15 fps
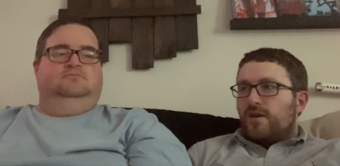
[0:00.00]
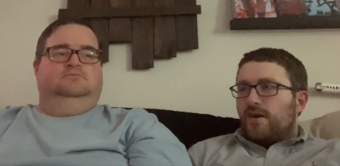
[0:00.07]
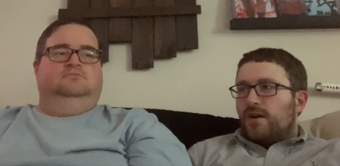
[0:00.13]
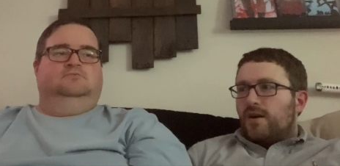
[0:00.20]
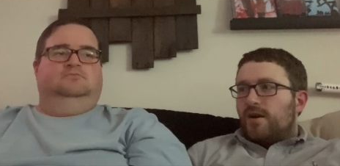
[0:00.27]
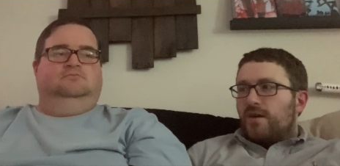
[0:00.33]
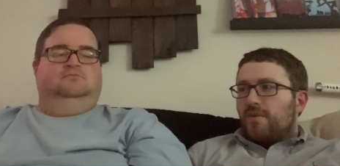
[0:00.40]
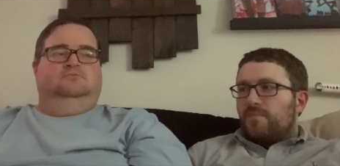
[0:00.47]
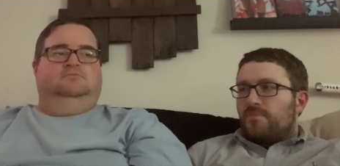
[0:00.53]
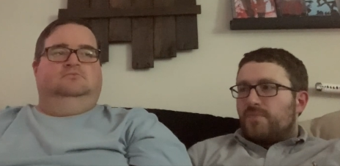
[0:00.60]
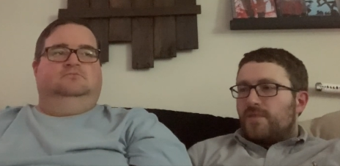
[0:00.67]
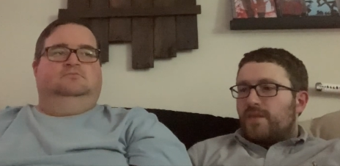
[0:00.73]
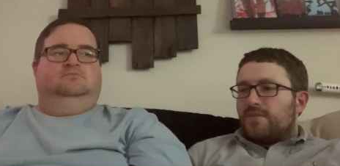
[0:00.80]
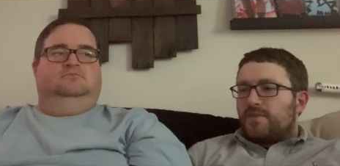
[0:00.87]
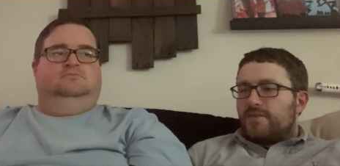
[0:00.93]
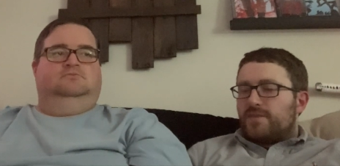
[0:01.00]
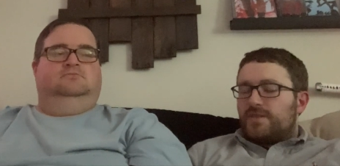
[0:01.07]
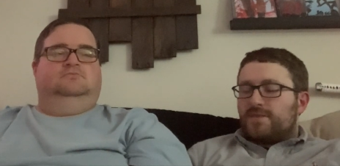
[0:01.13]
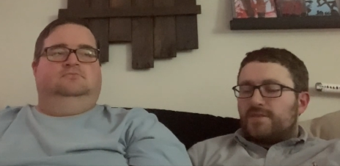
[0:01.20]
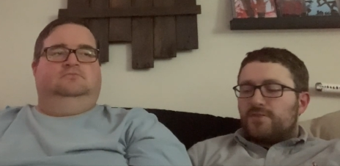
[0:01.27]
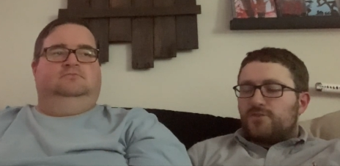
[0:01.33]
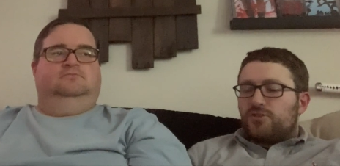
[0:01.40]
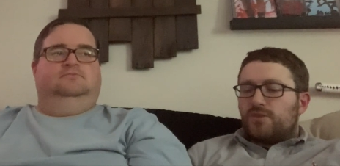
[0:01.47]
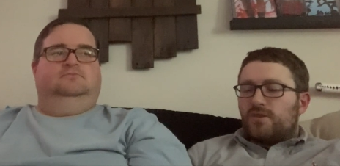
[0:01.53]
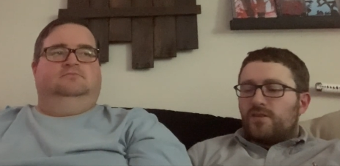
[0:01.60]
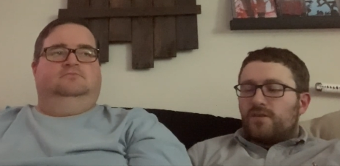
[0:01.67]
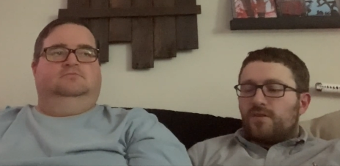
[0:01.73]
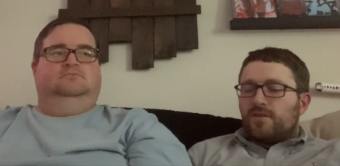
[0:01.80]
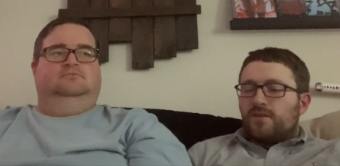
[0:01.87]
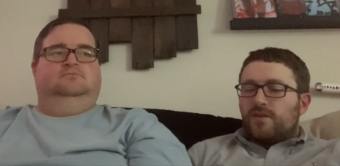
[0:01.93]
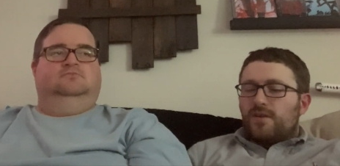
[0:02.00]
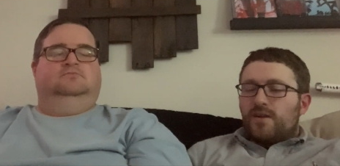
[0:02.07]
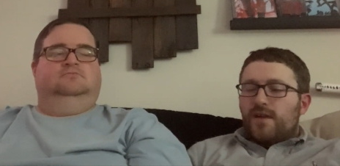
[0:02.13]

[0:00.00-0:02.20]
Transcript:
Speaker 1: um, in the T C G.